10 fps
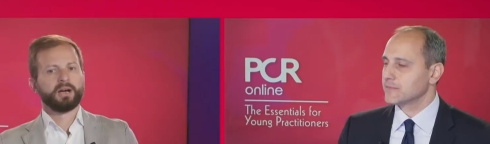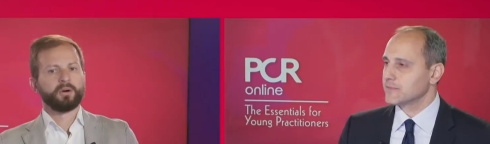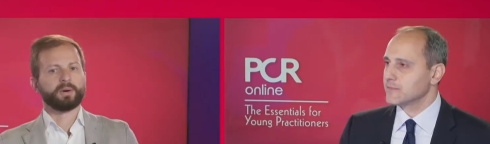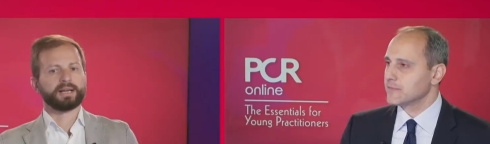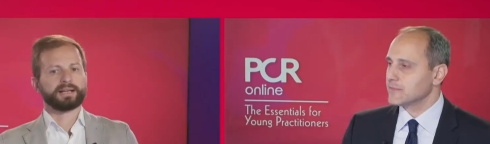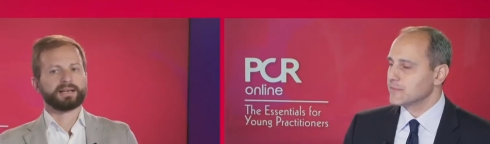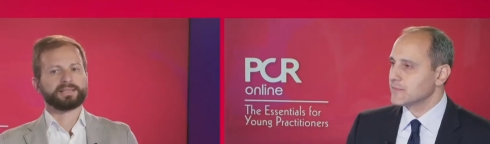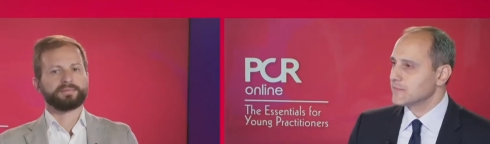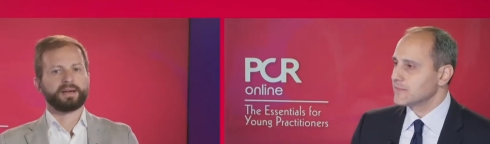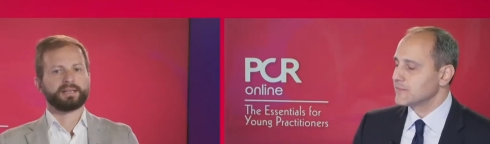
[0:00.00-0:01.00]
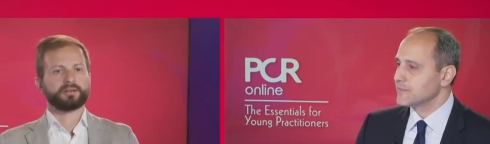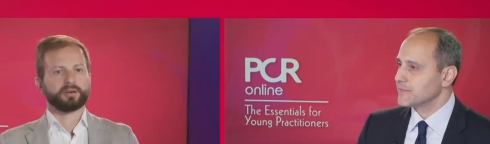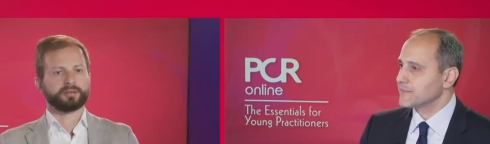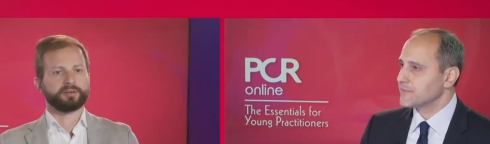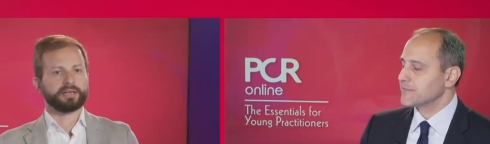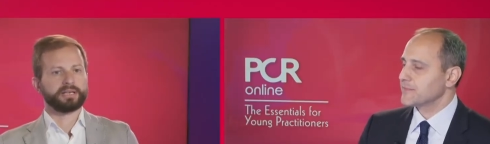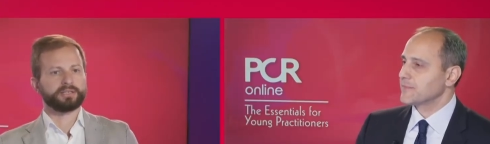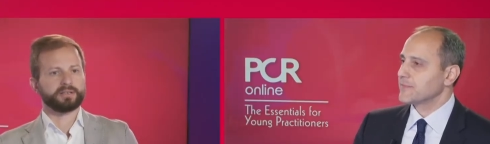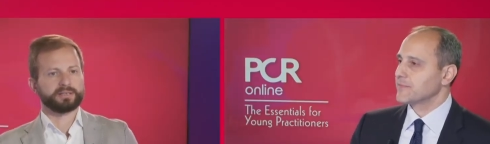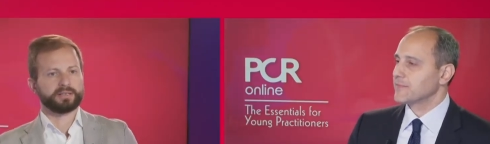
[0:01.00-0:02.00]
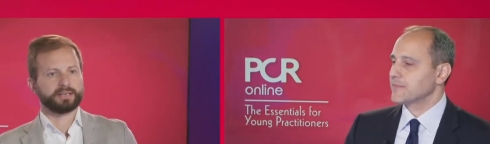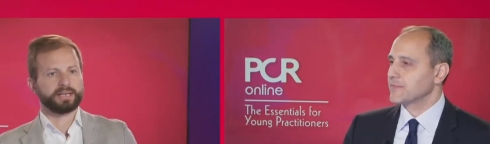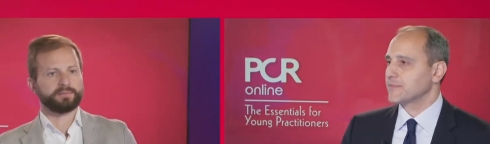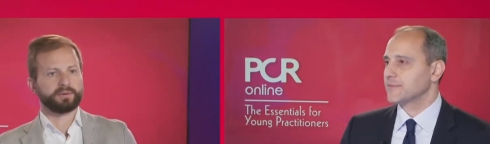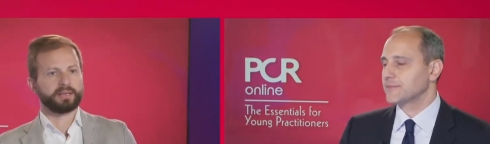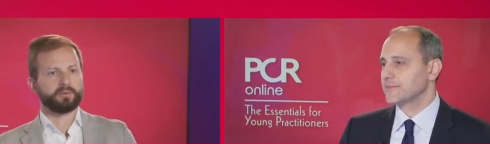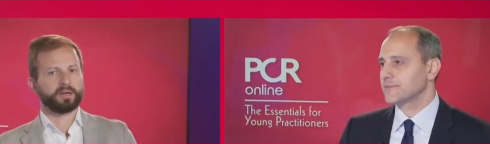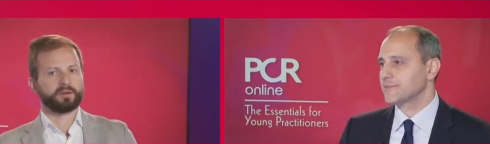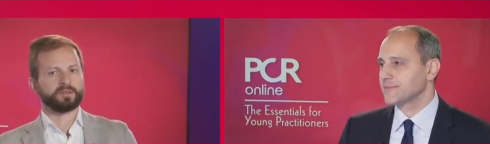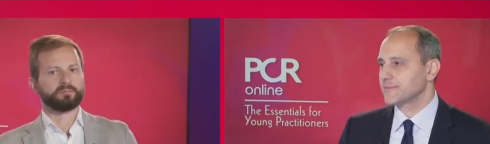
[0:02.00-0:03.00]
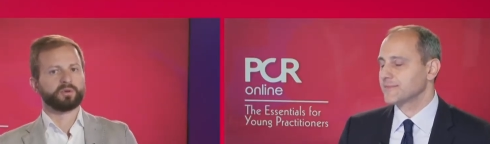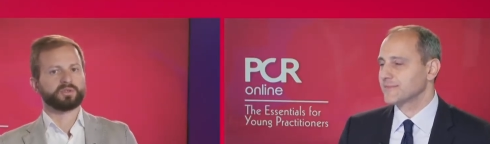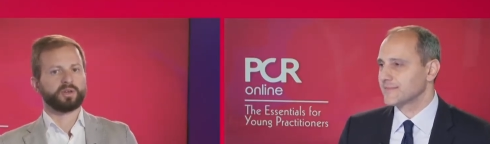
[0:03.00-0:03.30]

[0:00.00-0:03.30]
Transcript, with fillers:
Speaker 1: Well, calcified coronary lesions are definitely one of the most